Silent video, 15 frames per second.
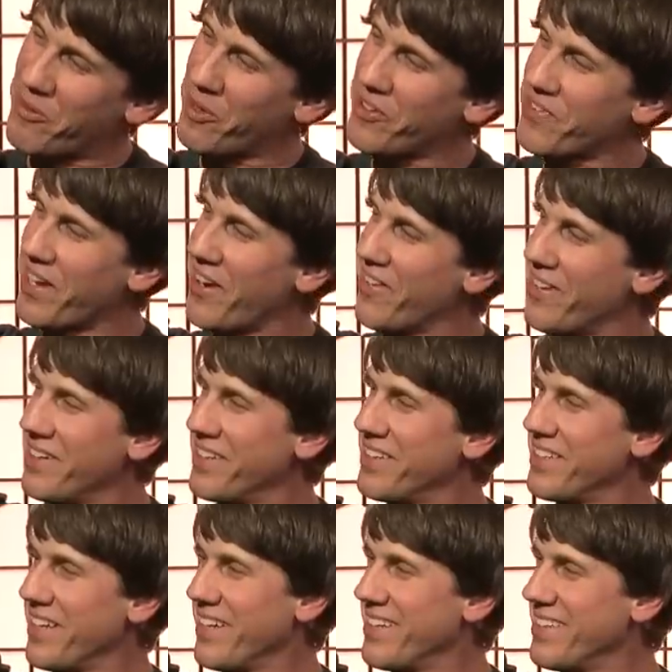Where's Aaron?
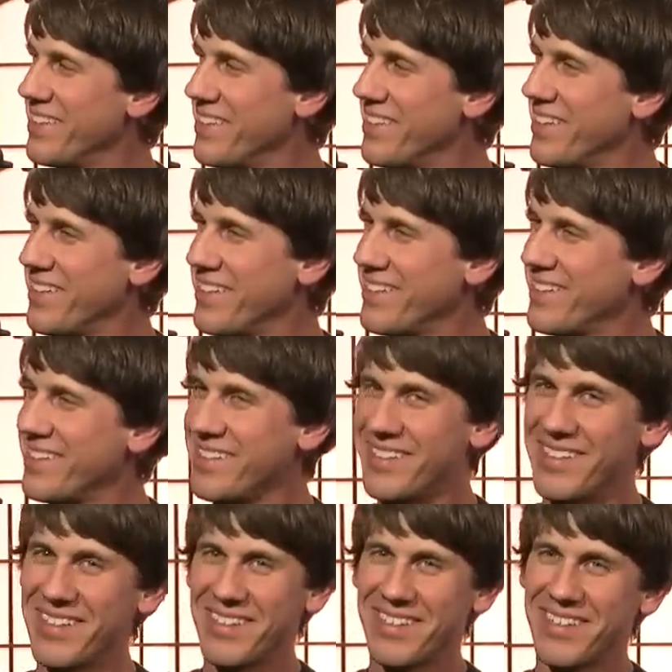
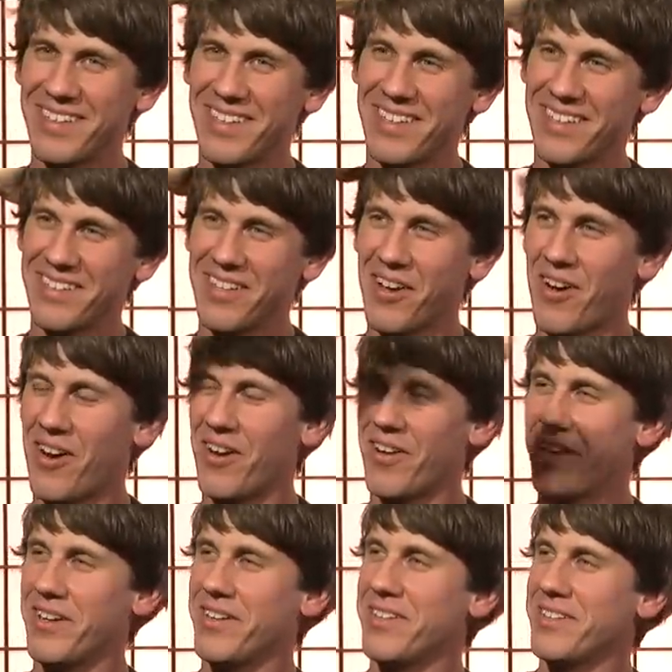Our Aaron? No, our
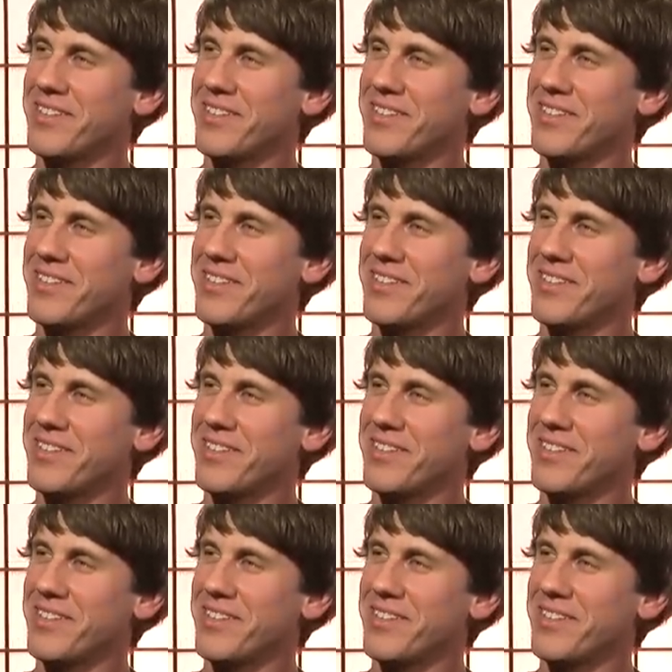Aaron. Your